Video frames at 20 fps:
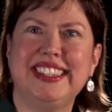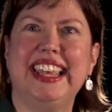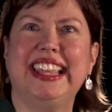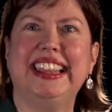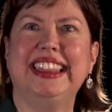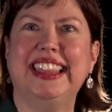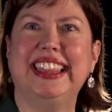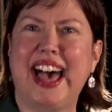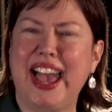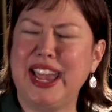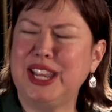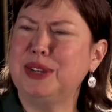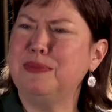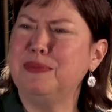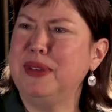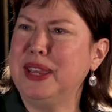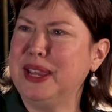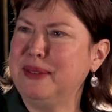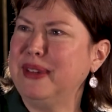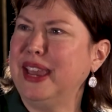they liked
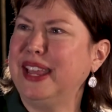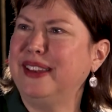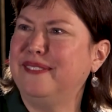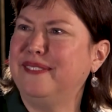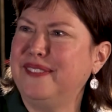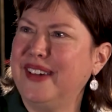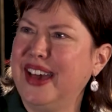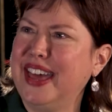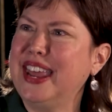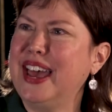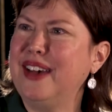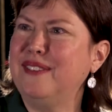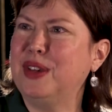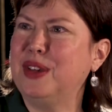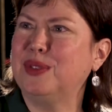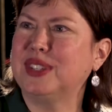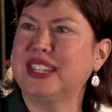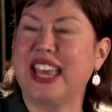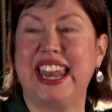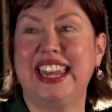being made fun of, it
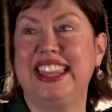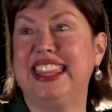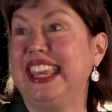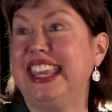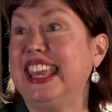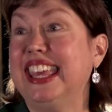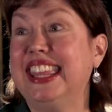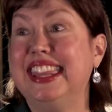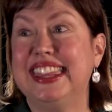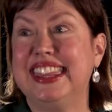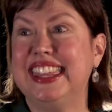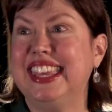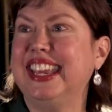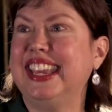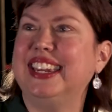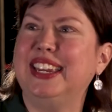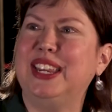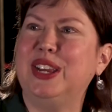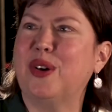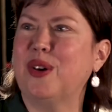was kind of the in thing
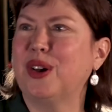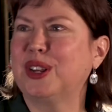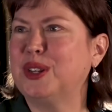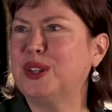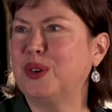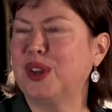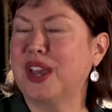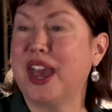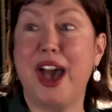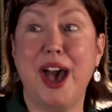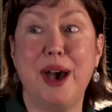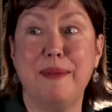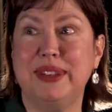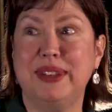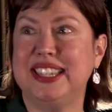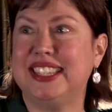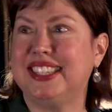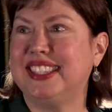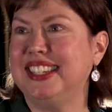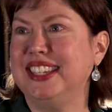in New York to come
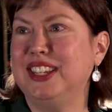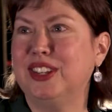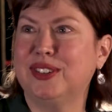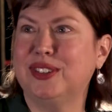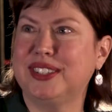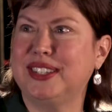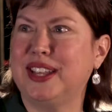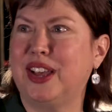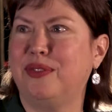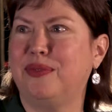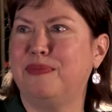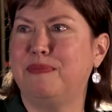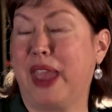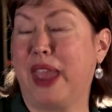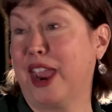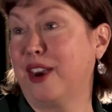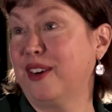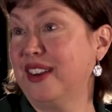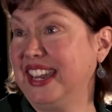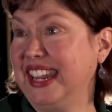and see yourself
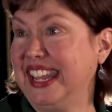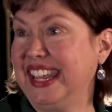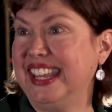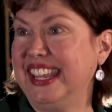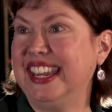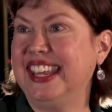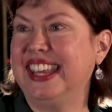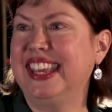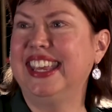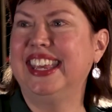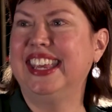parodied.